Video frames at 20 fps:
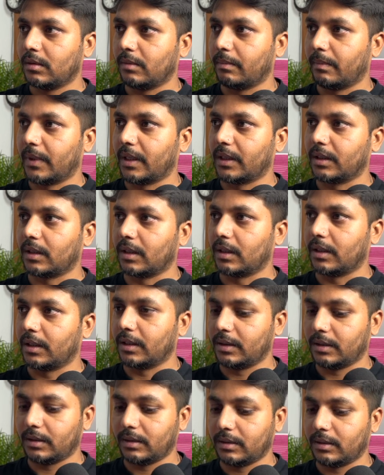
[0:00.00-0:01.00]

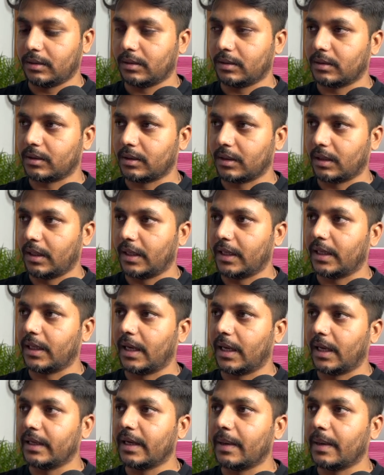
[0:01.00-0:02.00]
monthly sale.
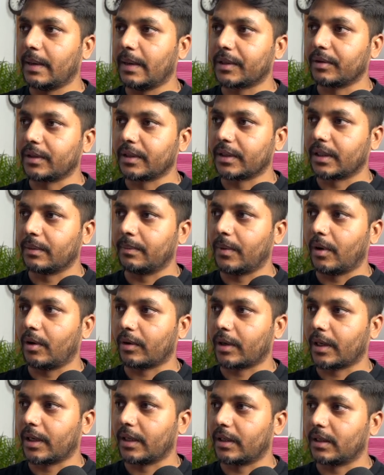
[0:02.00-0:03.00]
Any name you can give.
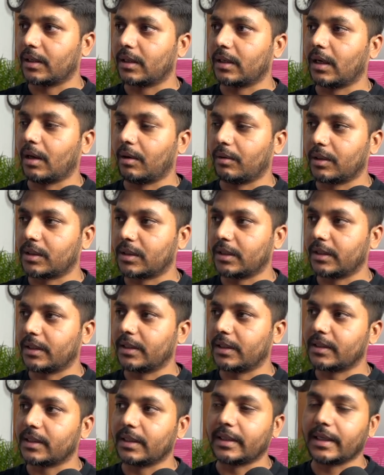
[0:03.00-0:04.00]
Okay. Now the CTE
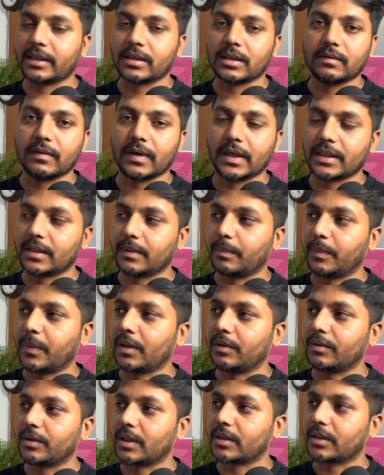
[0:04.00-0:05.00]
syntax is very simple.
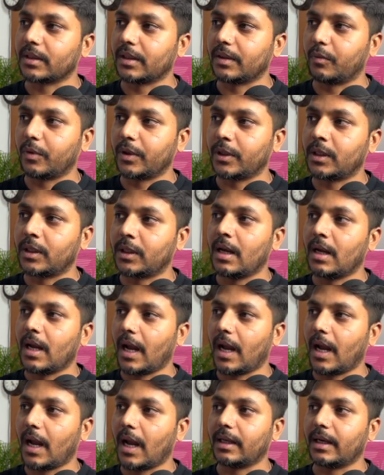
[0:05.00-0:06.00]
You just say with
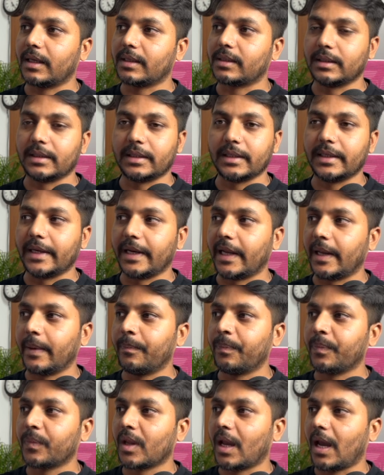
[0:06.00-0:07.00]
and then a CTE name,
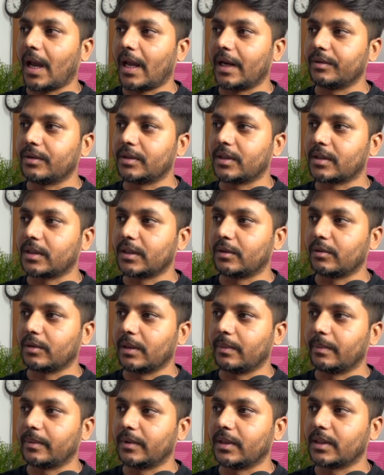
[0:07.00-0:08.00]
and you just need to
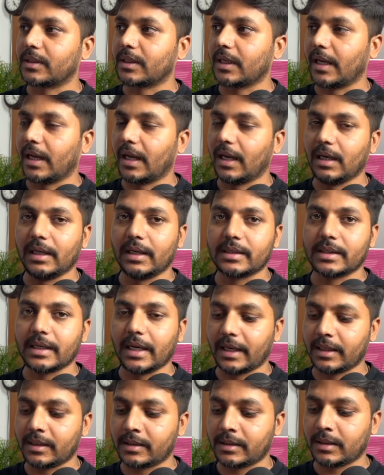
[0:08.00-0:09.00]
give this alias
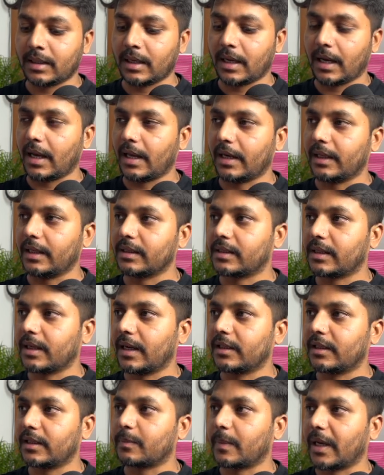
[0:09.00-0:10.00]
S, and inside
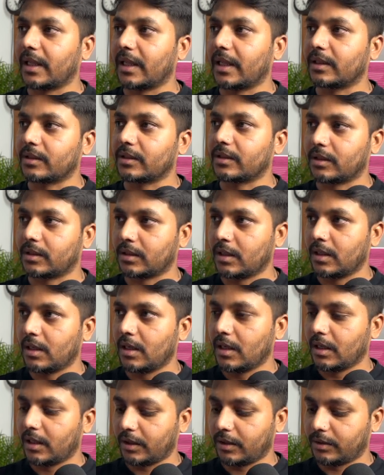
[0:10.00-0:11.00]
this parenthesis,
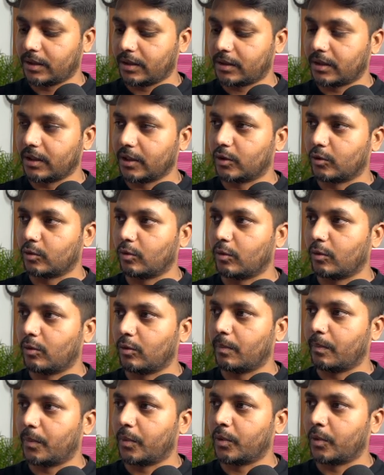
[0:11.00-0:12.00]
you just need to
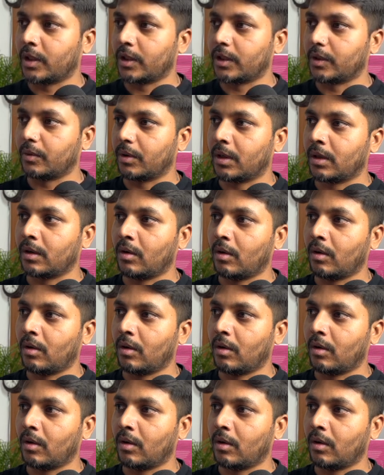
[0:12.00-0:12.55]
put your